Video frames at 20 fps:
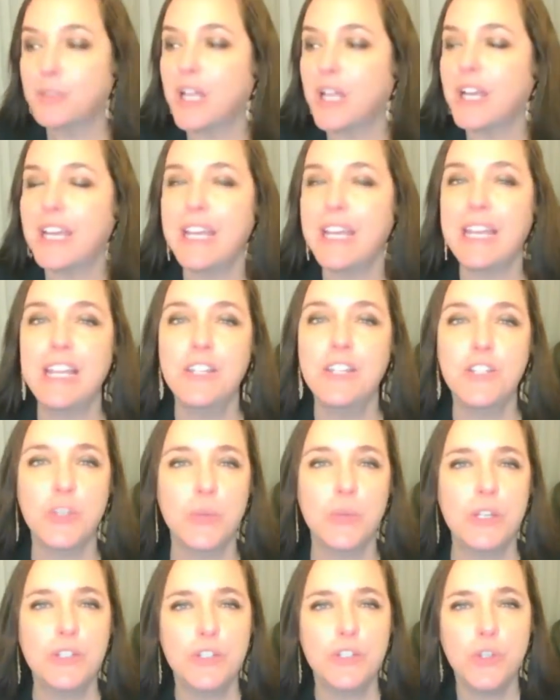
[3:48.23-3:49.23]
plugging
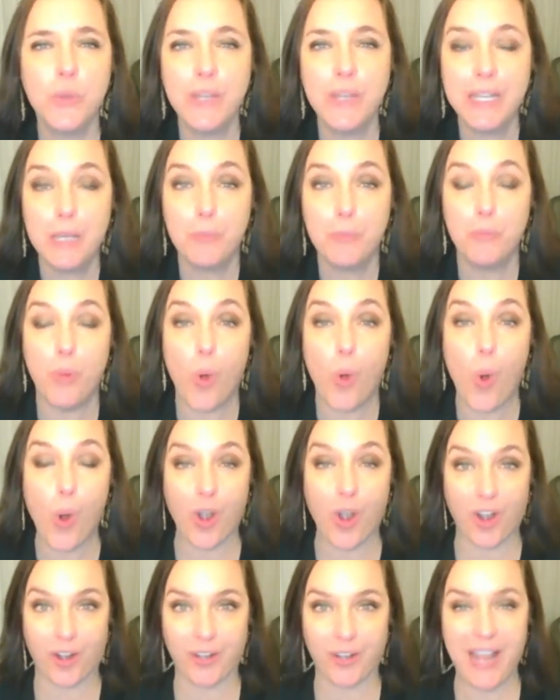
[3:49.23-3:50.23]
into it, doing it
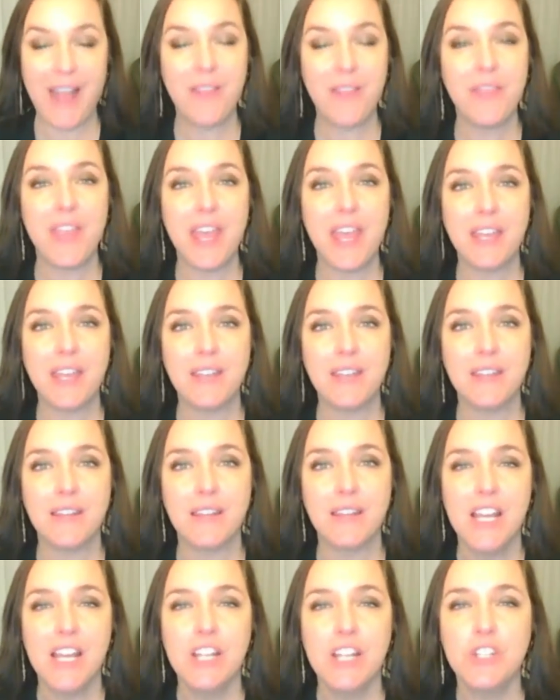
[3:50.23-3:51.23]
more, and
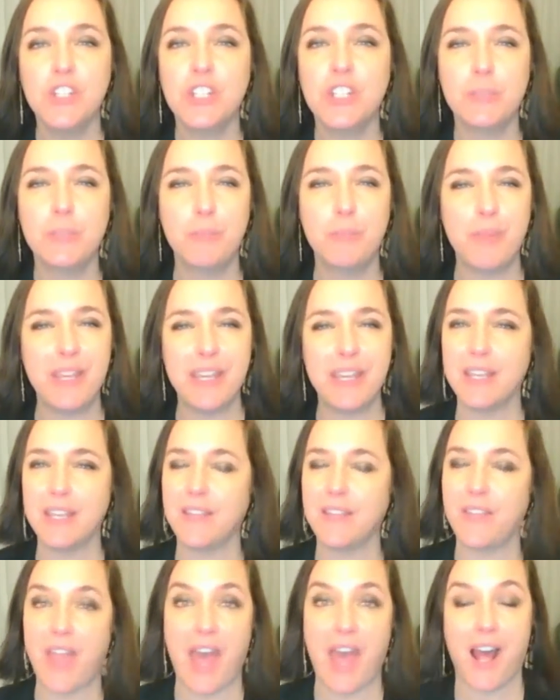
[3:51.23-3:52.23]
then just
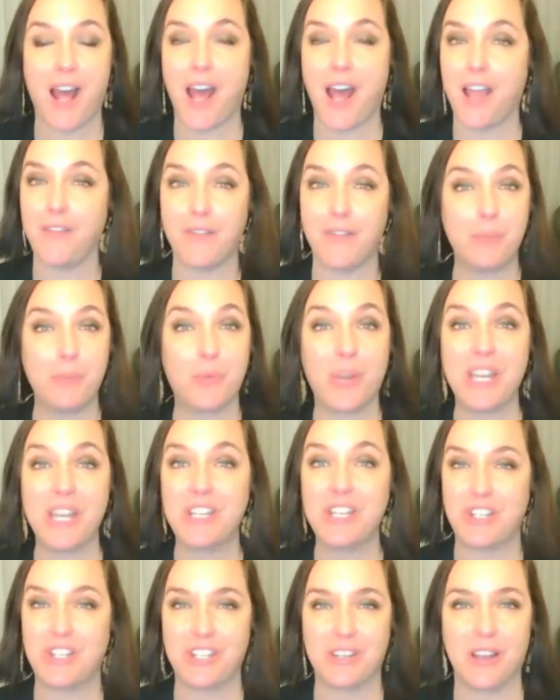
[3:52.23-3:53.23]
being in that high
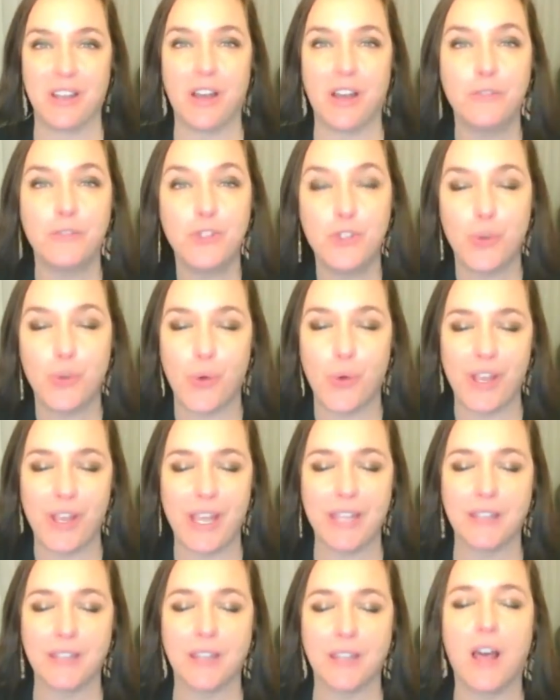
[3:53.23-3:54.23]
vibration of joy
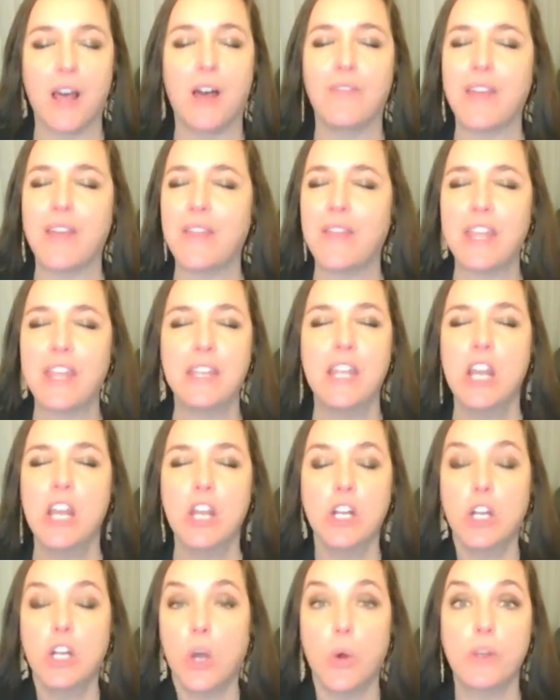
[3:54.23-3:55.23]
and love, and then
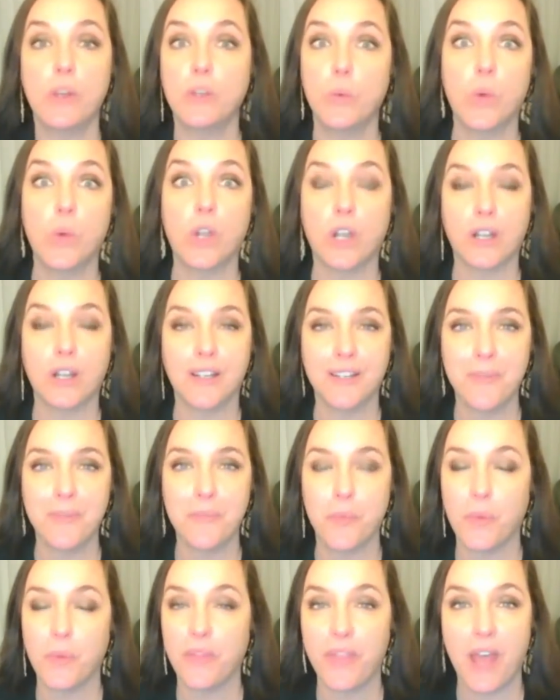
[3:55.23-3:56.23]
going to work
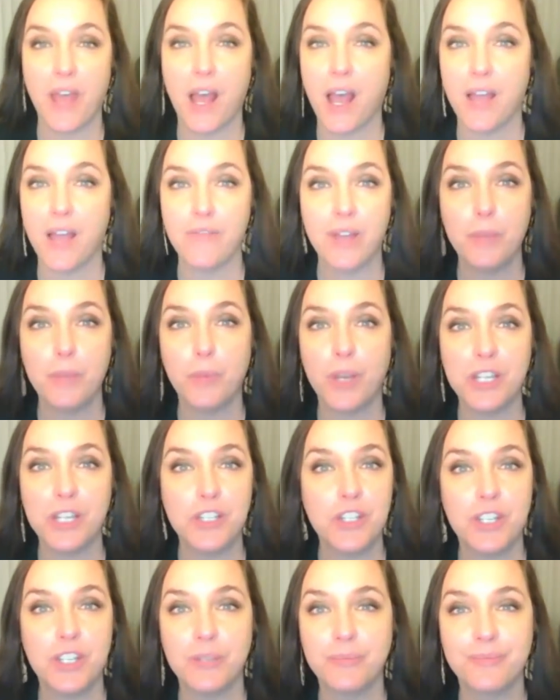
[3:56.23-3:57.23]
with that high
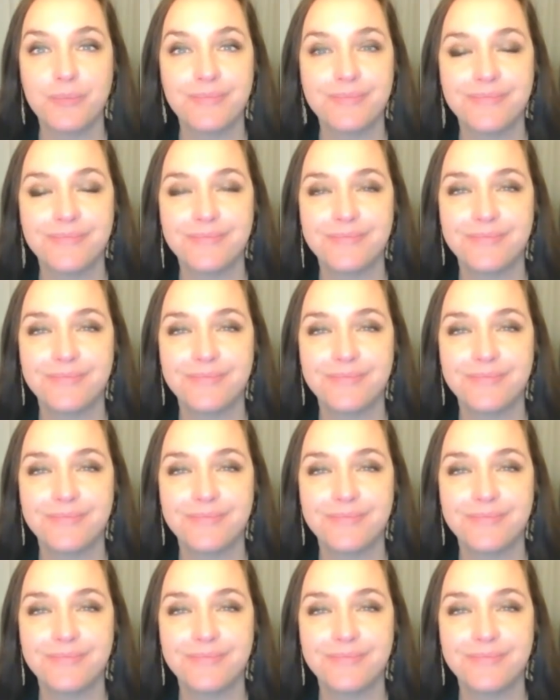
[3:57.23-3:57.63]
vibration,